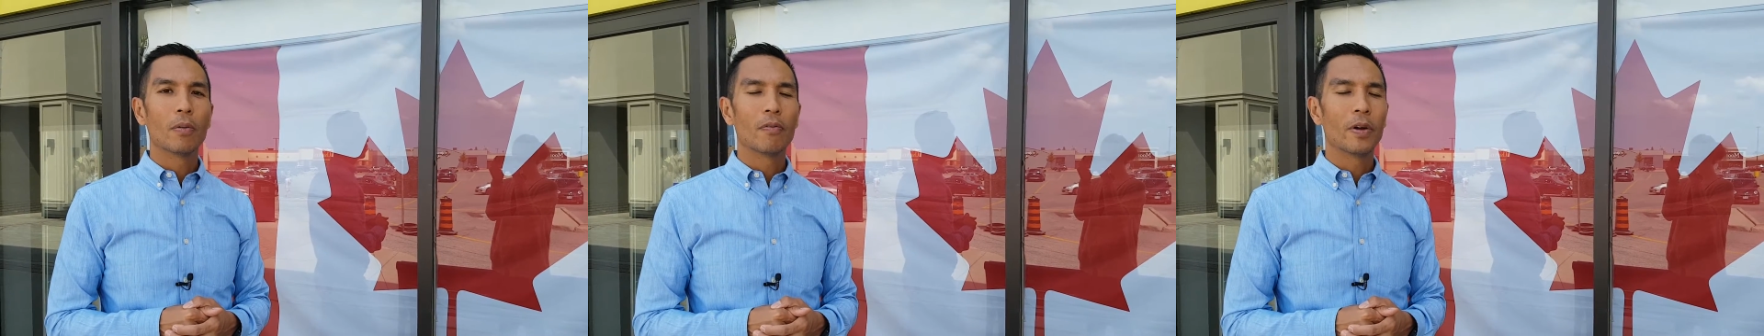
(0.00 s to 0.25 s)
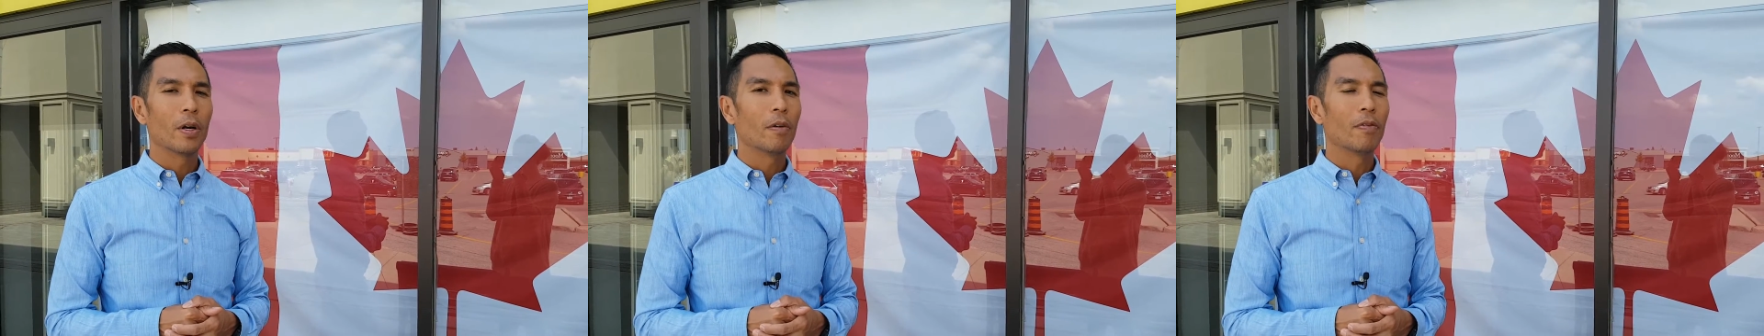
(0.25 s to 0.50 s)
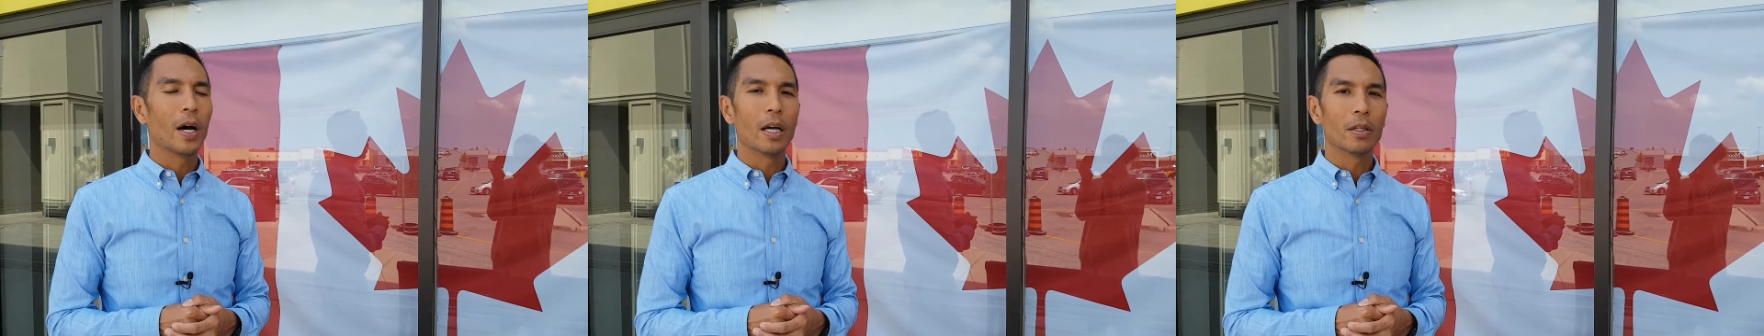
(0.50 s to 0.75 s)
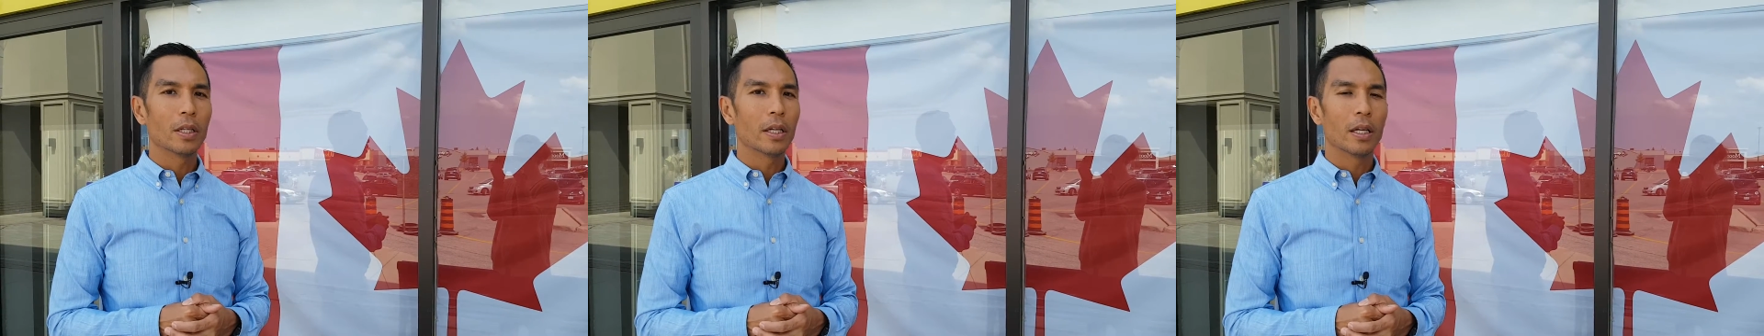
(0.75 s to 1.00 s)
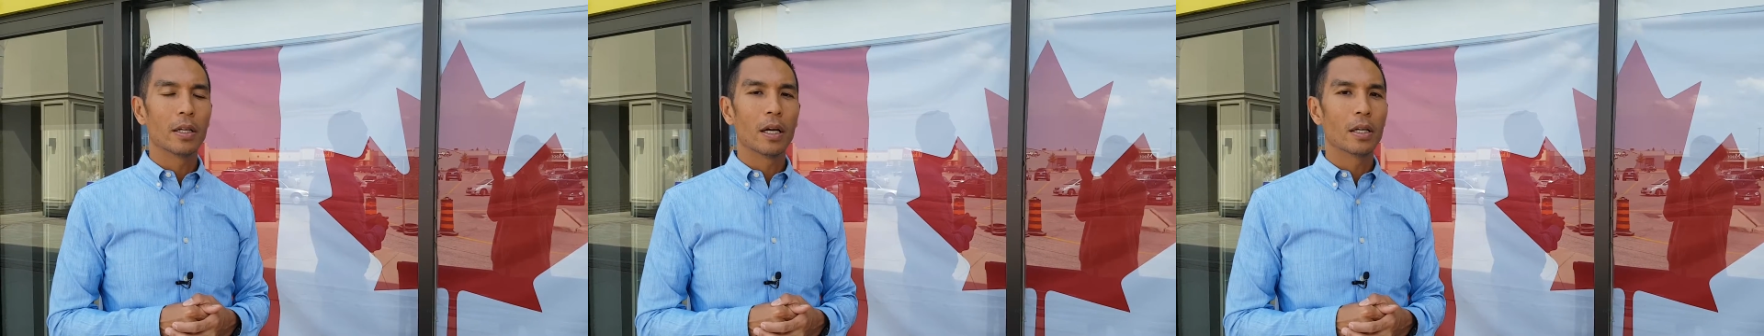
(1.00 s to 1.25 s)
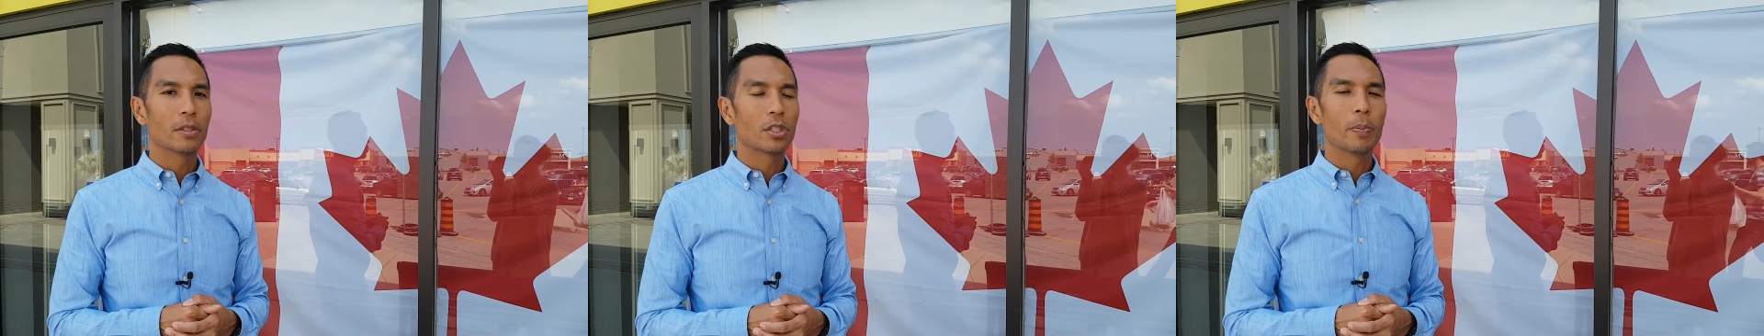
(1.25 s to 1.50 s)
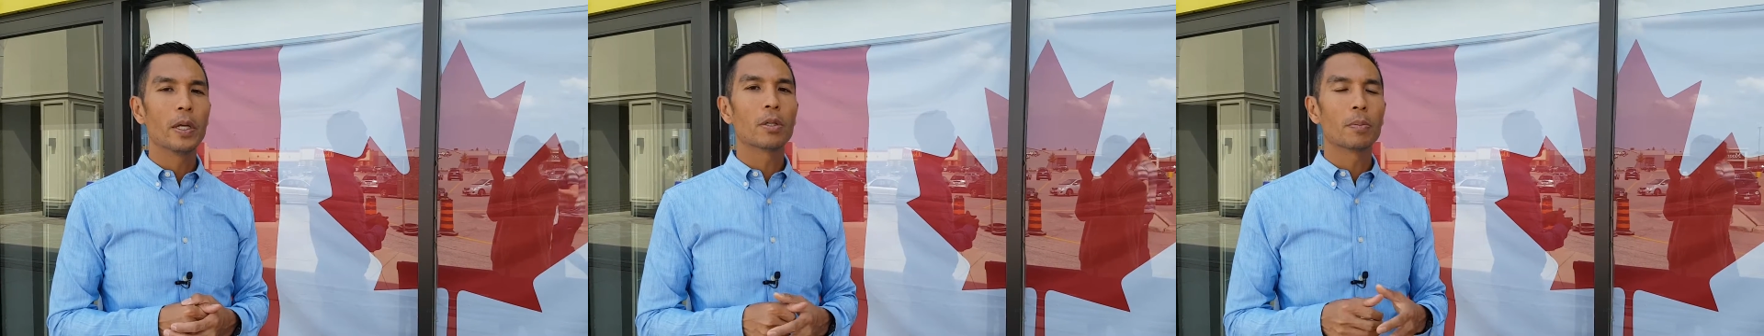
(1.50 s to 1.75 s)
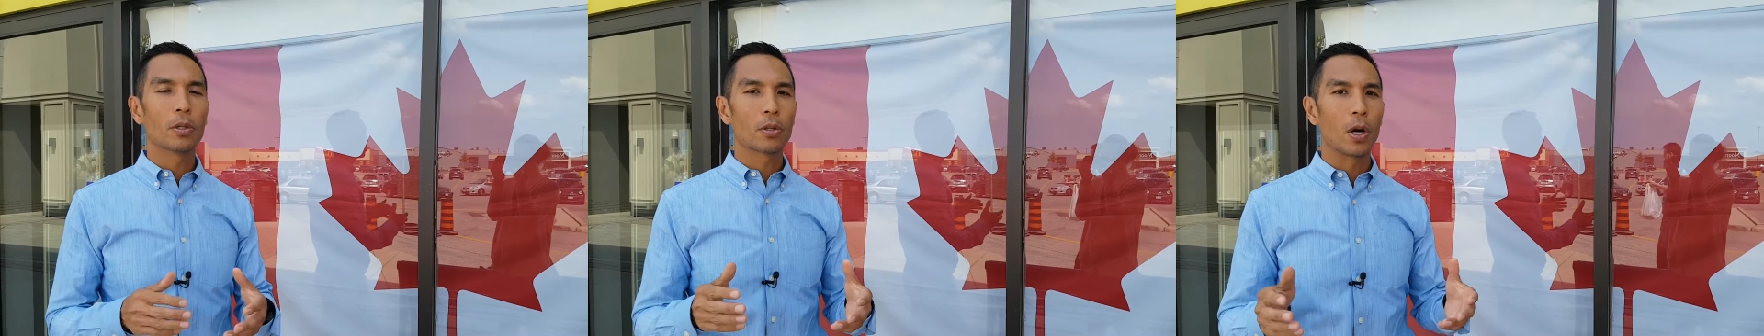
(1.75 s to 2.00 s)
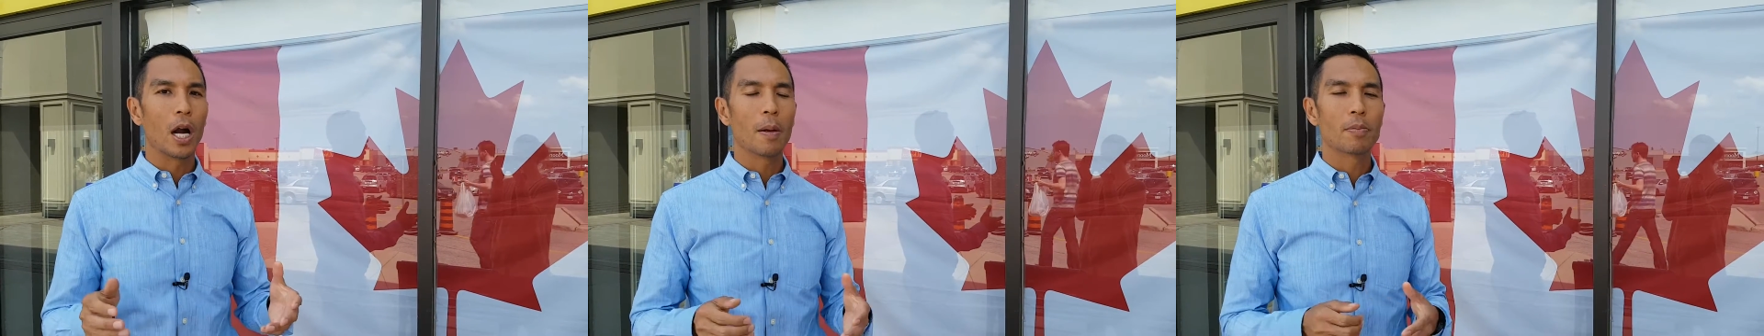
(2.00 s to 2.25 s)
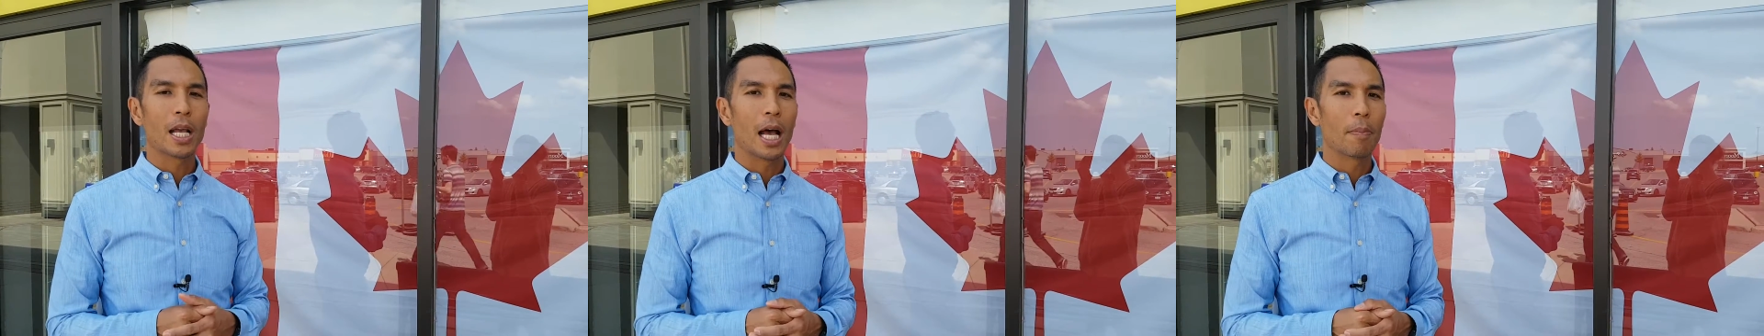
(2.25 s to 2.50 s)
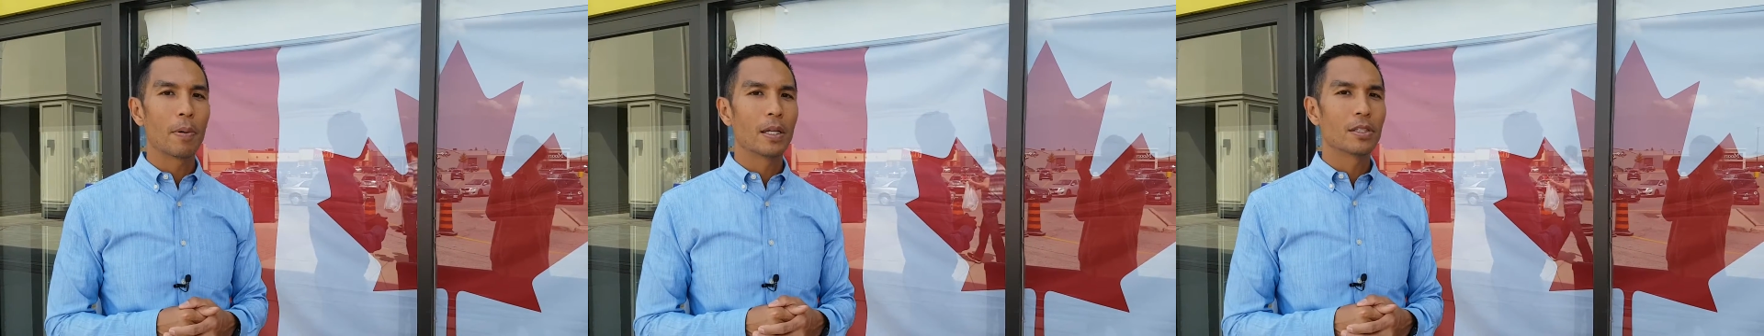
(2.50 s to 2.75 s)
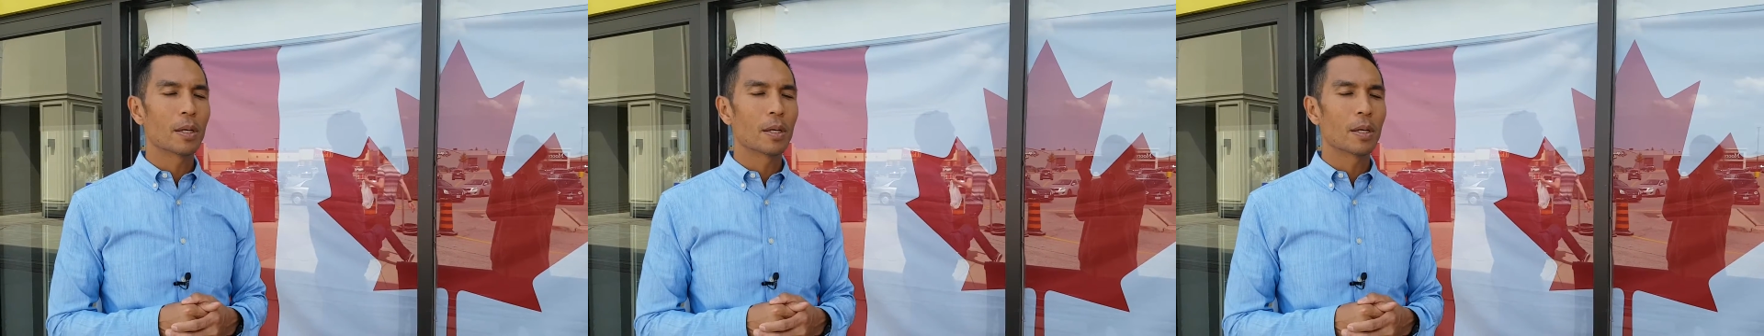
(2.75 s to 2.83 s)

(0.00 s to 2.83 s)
very violent and unspeakable crimes happen,